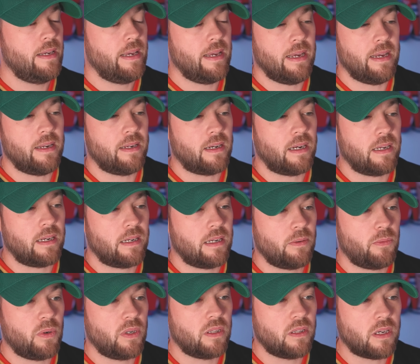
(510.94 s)
and I
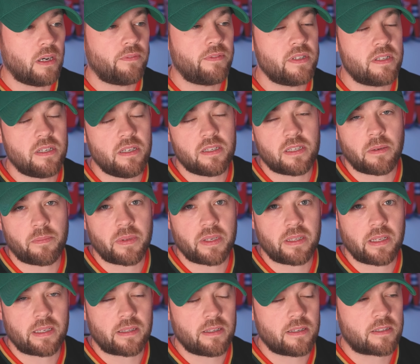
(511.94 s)
would love to see something
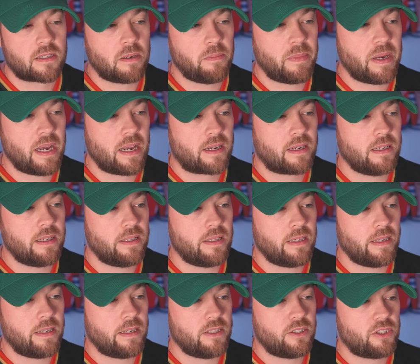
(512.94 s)
like this come back in
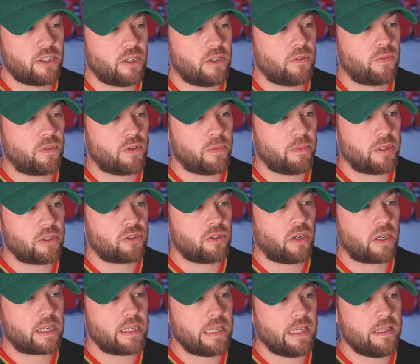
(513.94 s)
the NHL for the
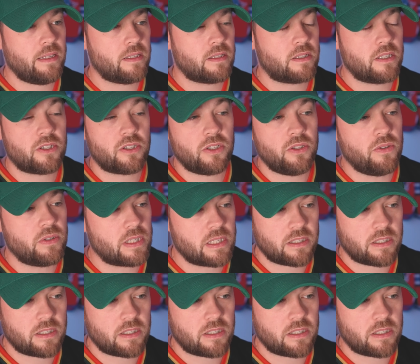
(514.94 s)
Montreal Canadiens just to use